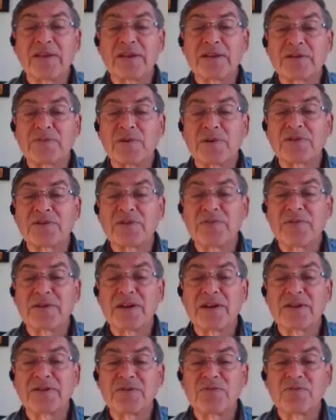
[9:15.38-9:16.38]
an express
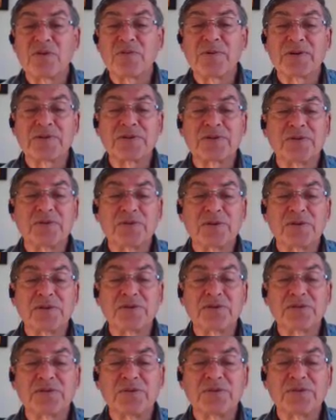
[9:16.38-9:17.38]
communication rubrics, do
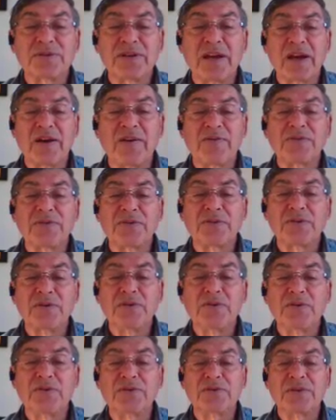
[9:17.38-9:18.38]
the students have to
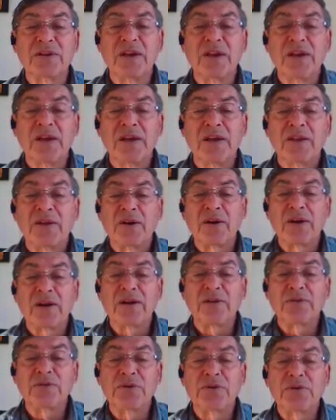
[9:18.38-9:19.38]
use their
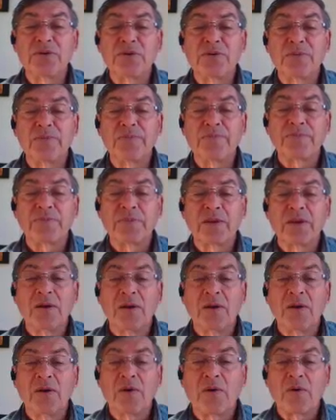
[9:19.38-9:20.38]
L2
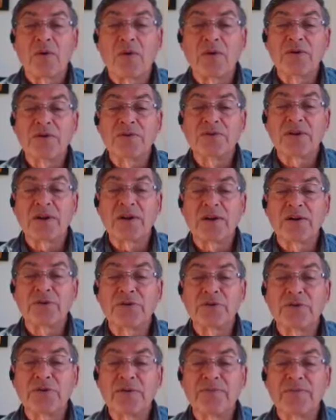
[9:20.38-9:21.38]
or use their
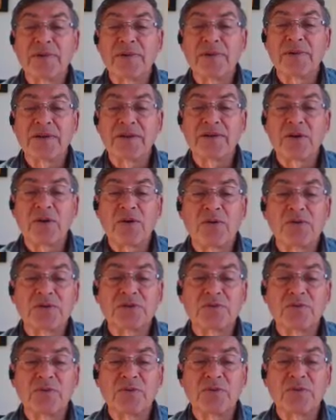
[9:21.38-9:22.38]
L2 and maybe
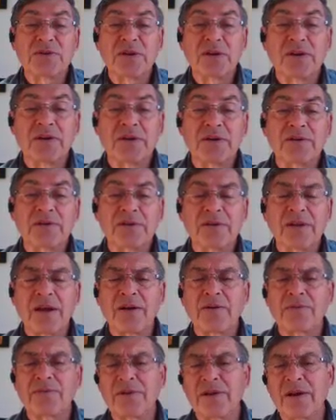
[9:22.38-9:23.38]
code switch?
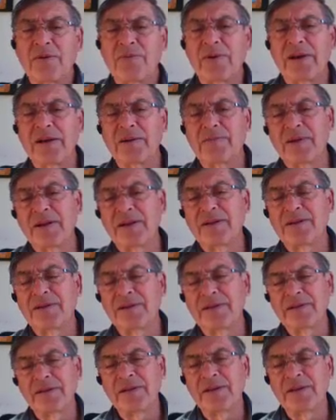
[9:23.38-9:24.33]
Now wait a minute.